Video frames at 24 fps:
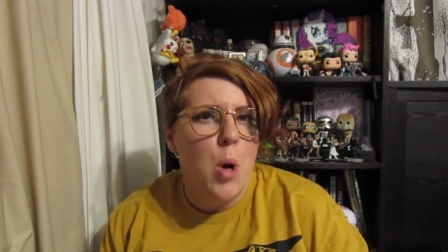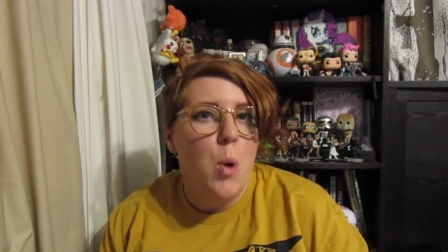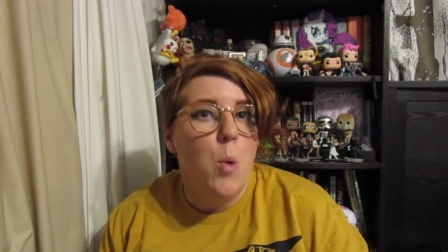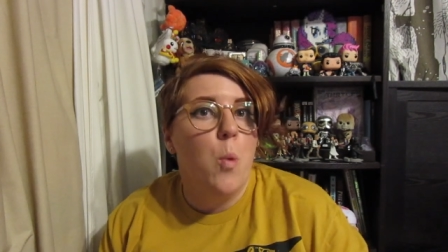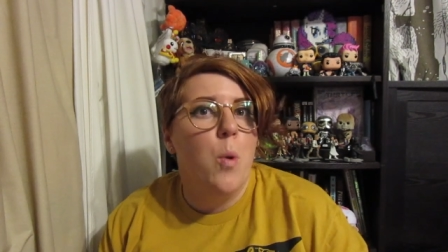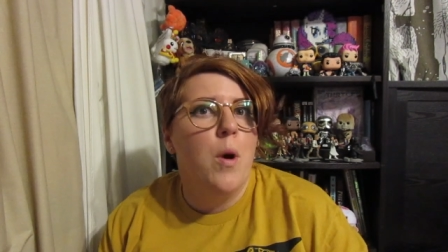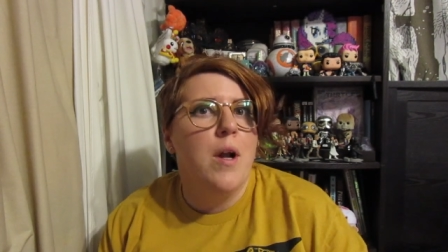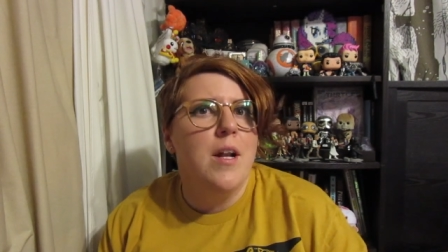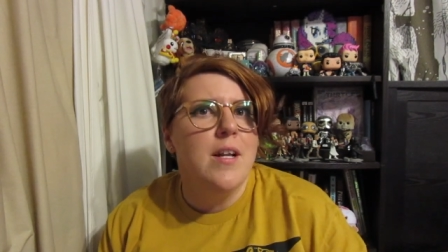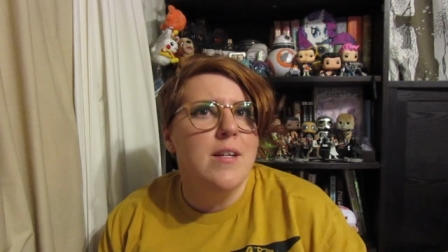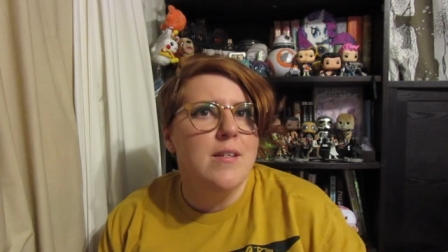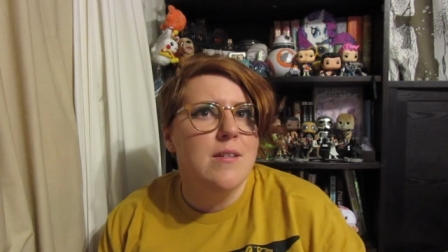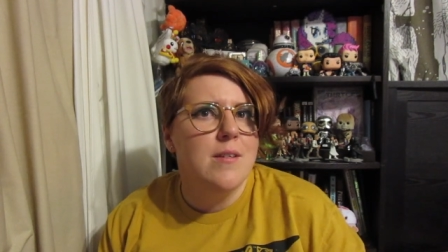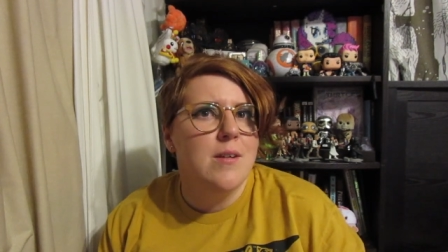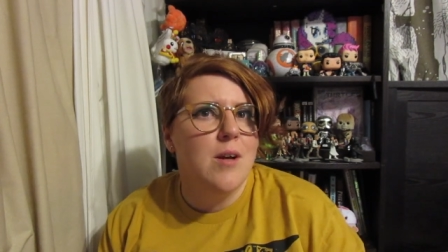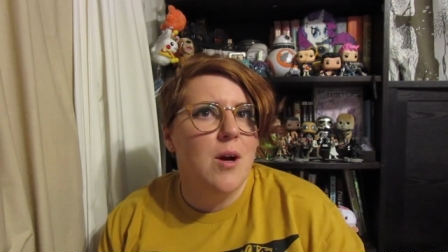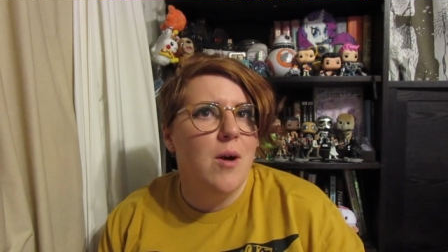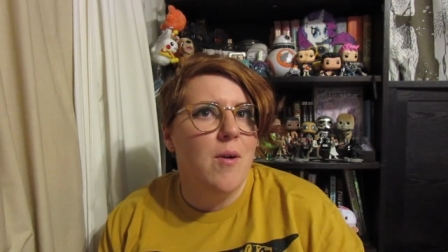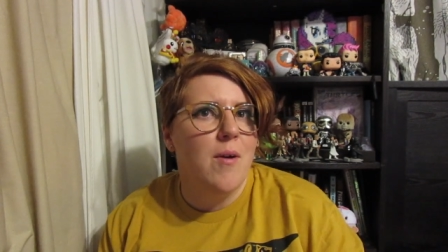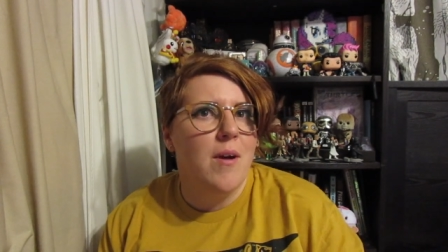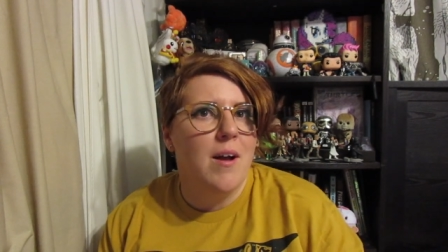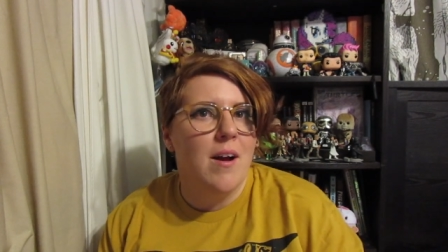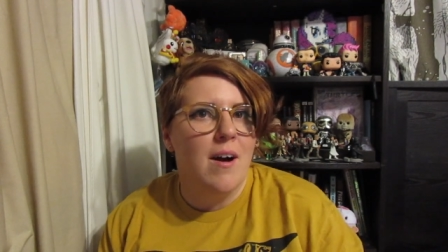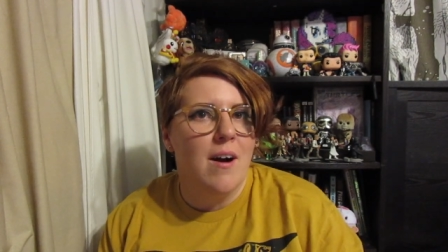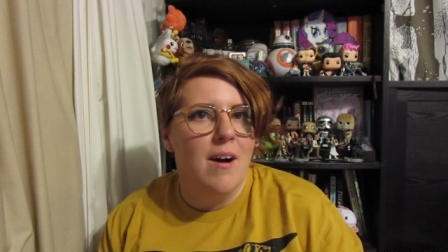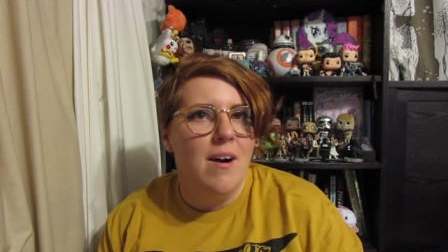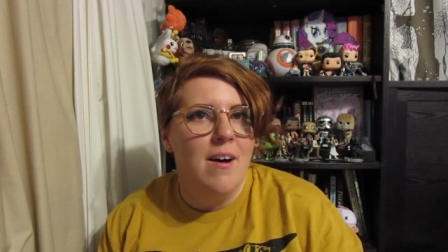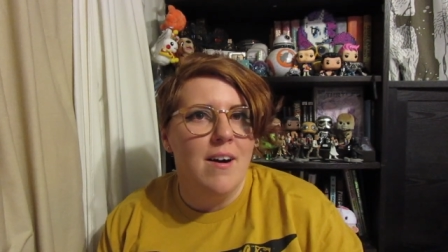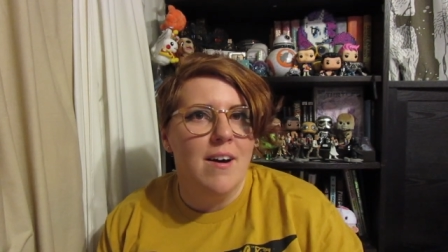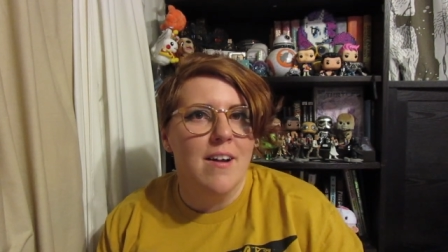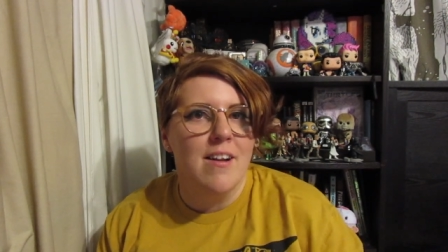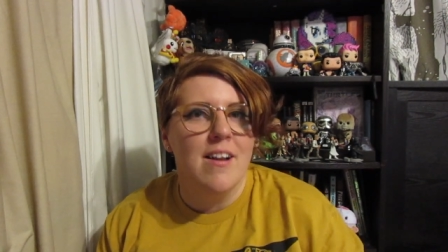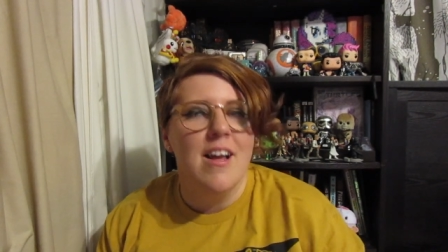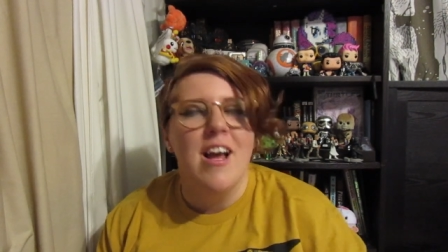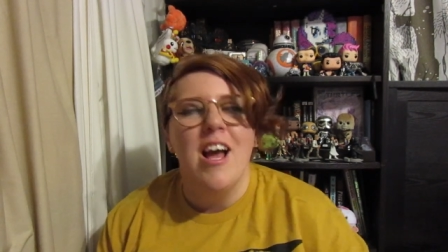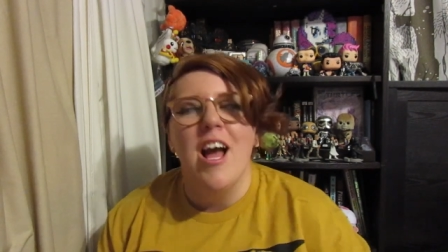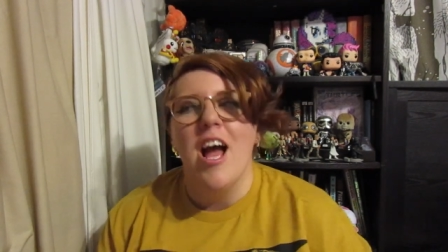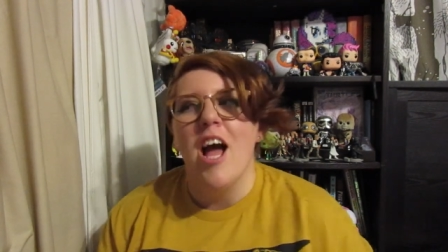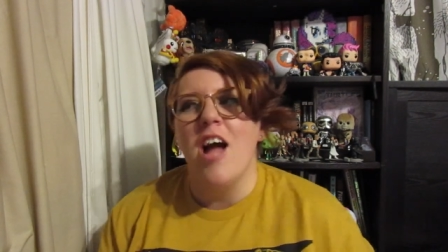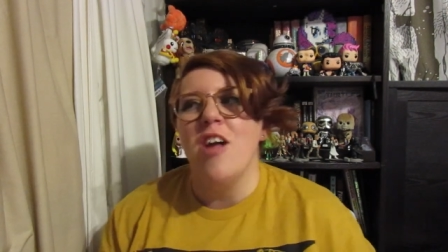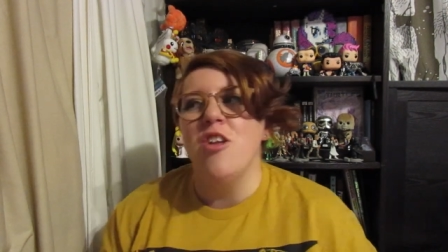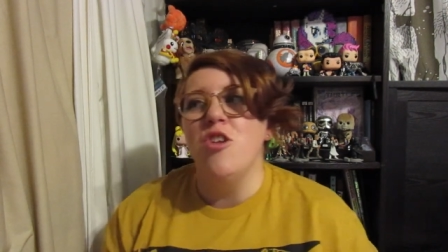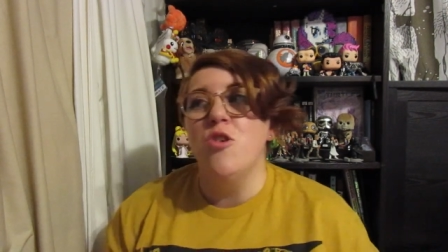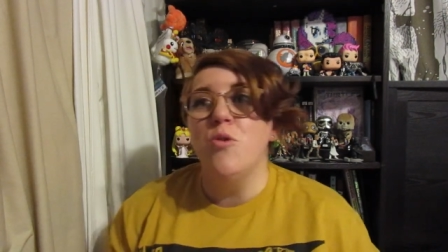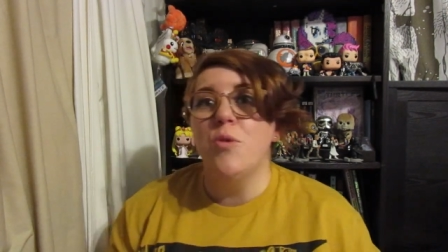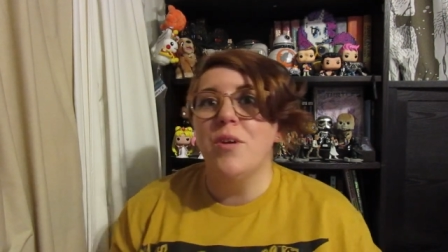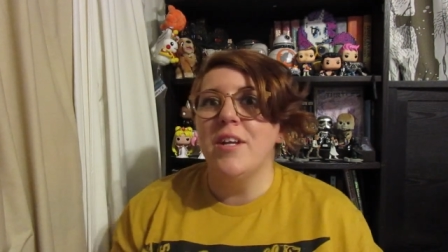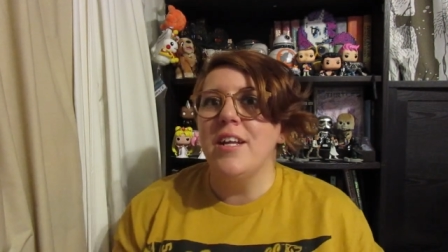What is going on?
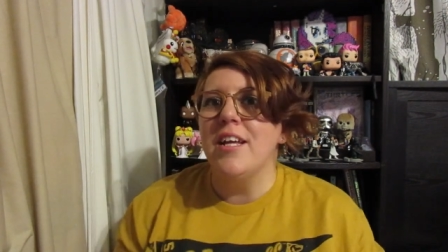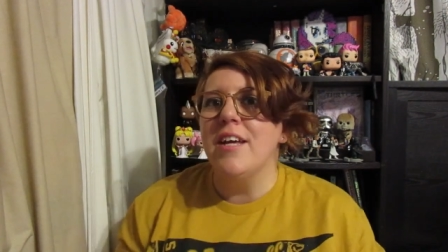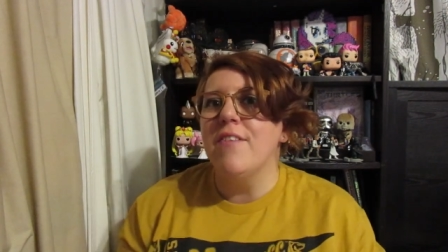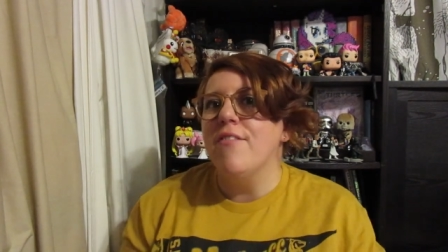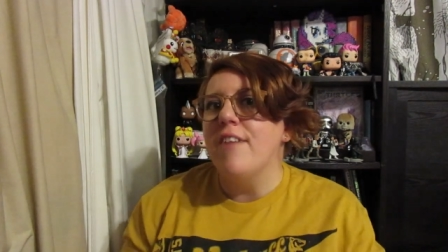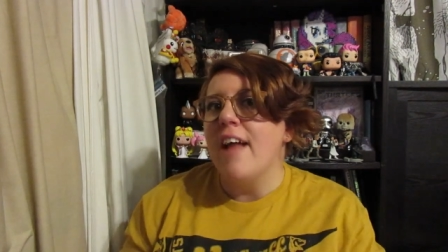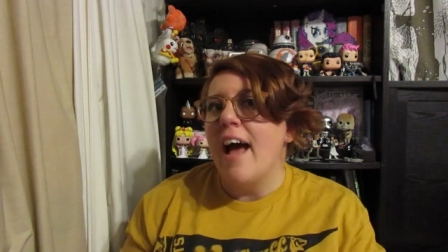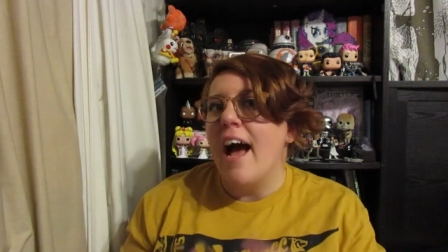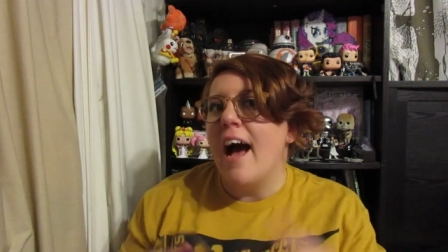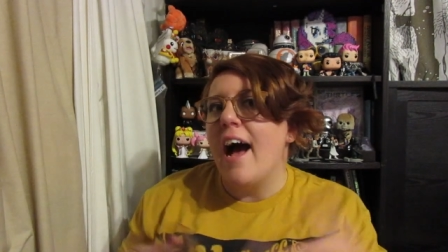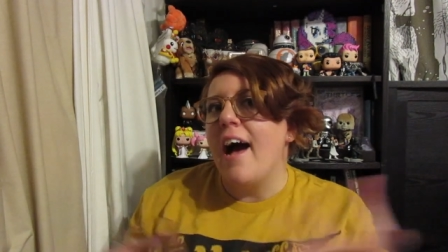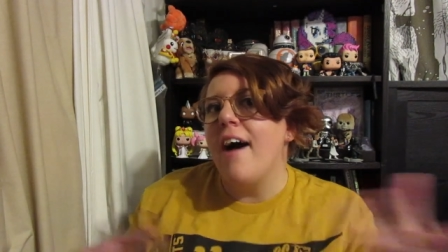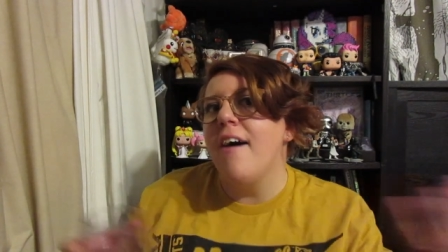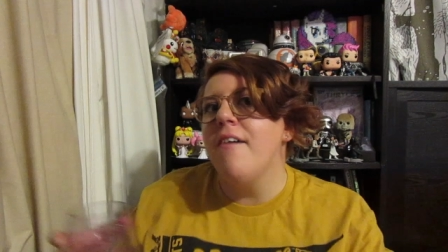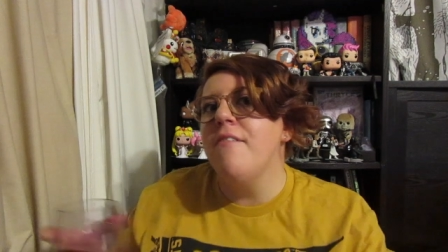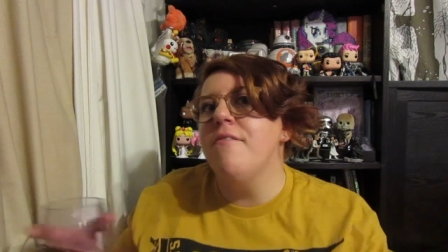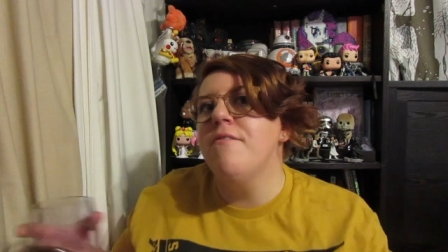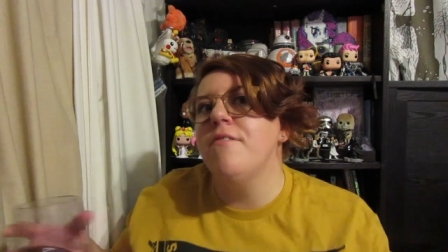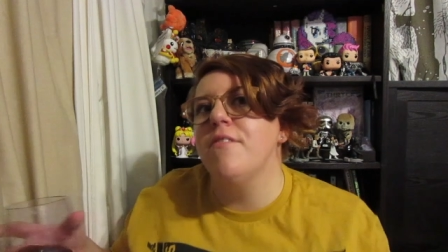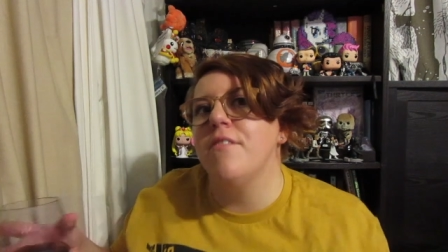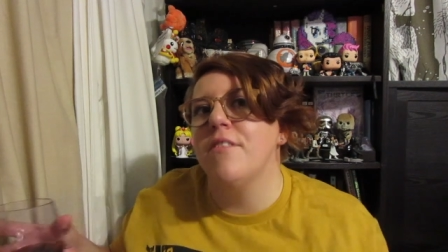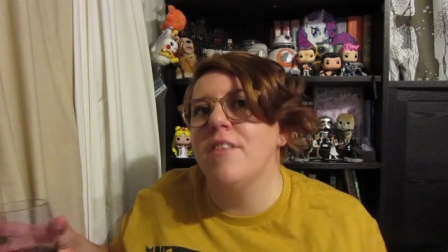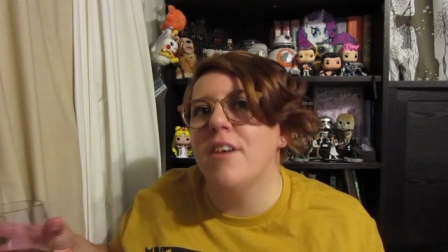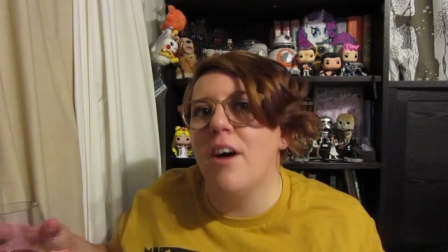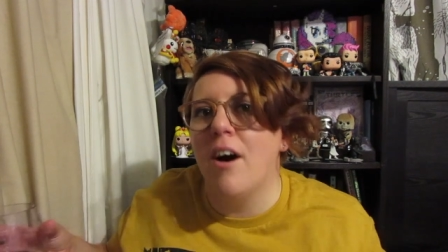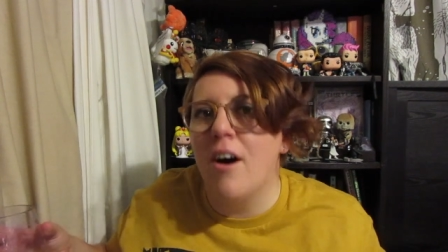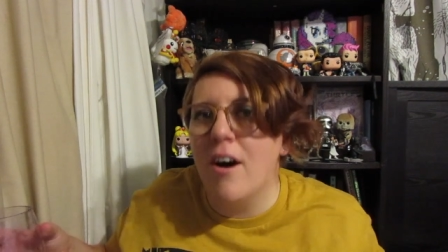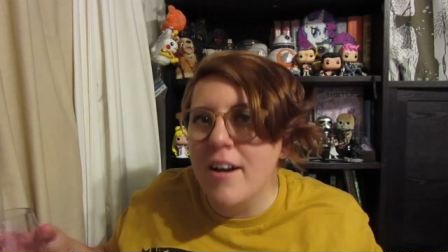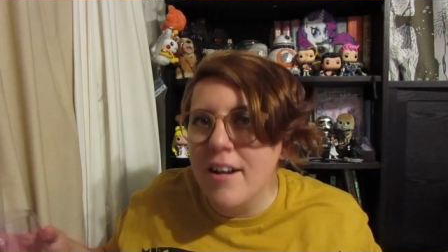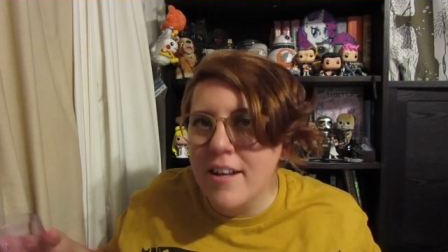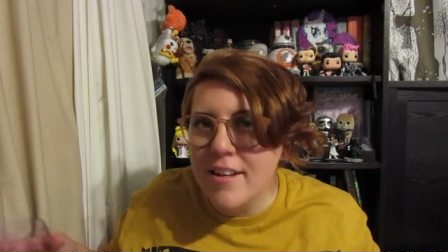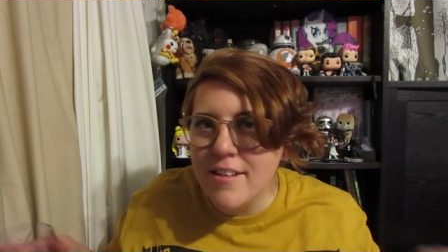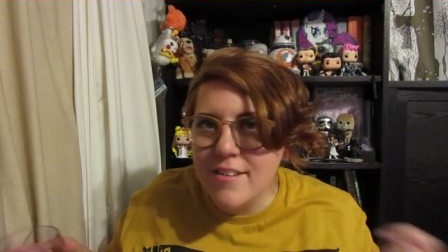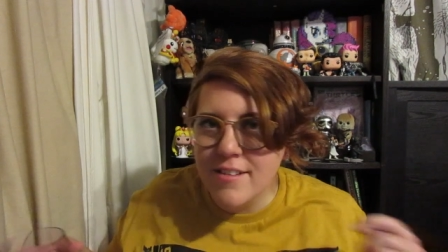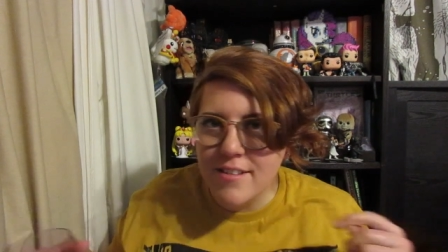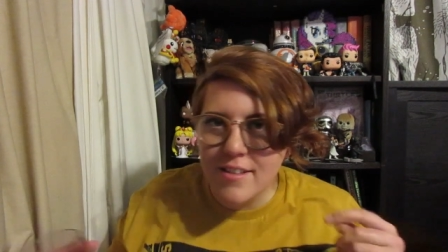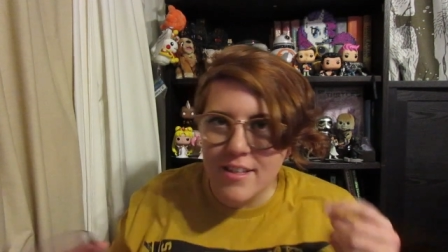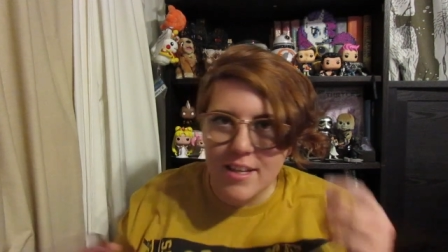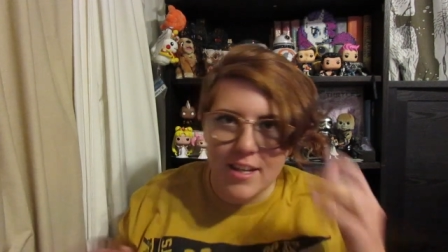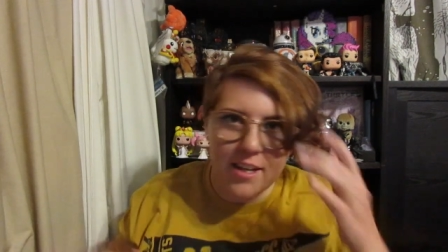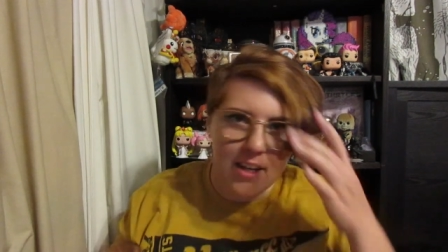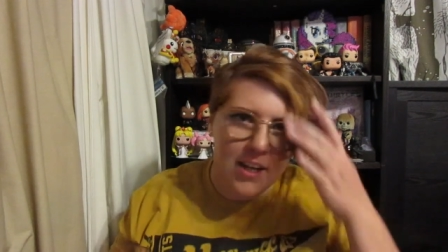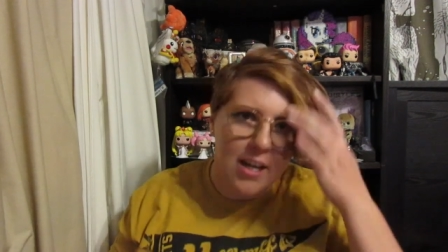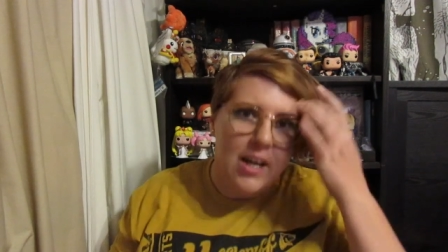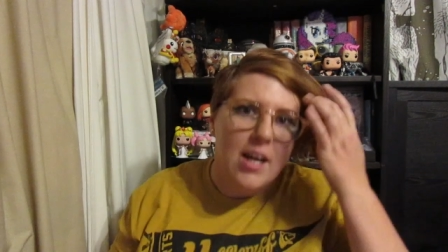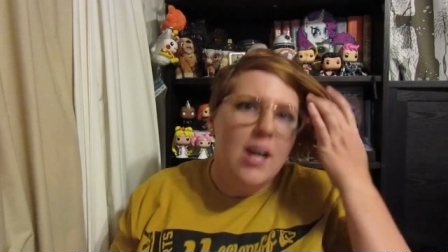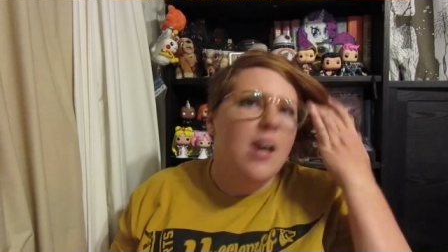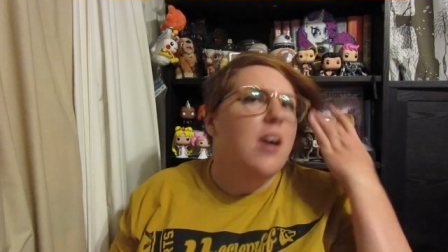And you could even have the audience
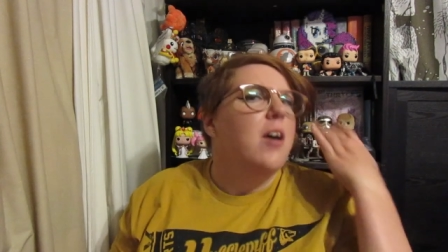think,